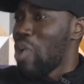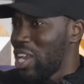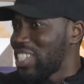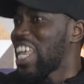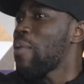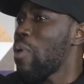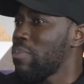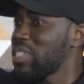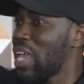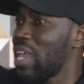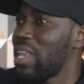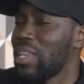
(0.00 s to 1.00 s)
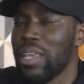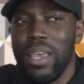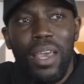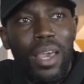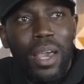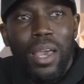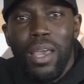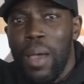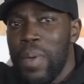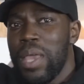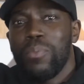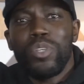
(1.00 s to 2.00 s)
Do you understand what I'm saying?
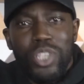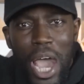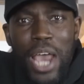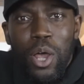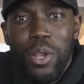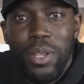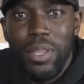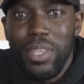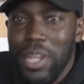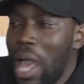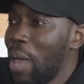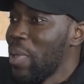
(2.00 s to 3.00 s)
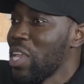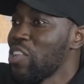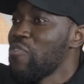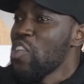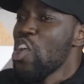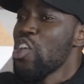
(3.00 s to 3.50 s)
I mean, what's going on? You know what I mean?